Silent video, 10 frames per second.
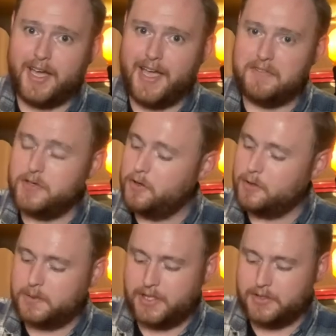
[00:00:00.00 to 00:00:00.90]
I have no
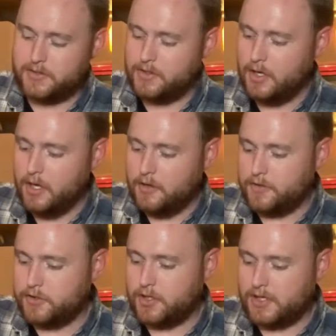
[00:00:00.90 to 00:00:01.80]
complaints
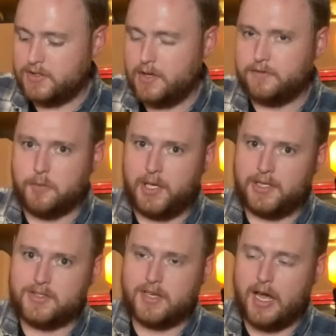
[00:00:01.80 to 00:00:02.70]
for the truck itself for
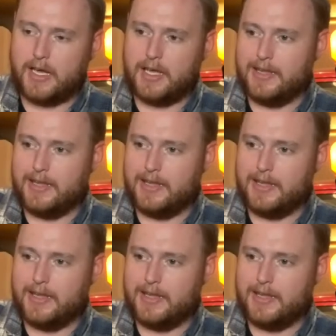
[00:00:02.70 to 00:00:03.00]
being stock.